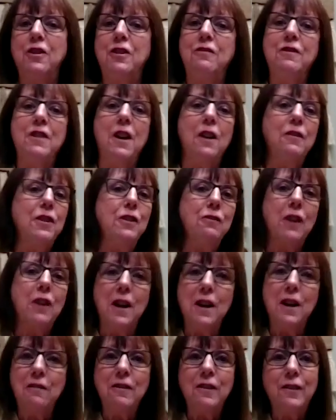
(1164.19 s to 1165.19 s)
you know your
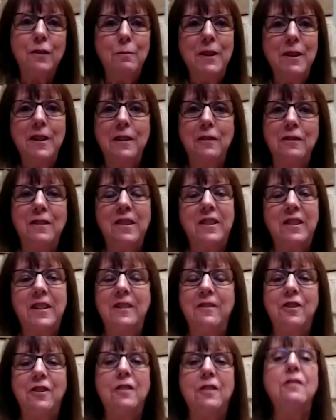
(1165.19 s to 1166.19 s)
congressman and
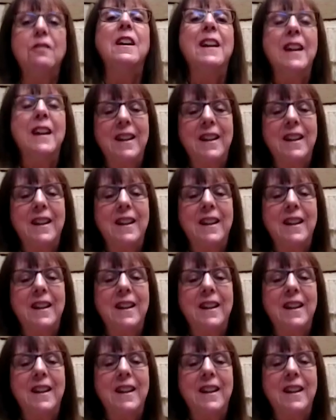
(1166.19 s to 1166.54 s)
senator,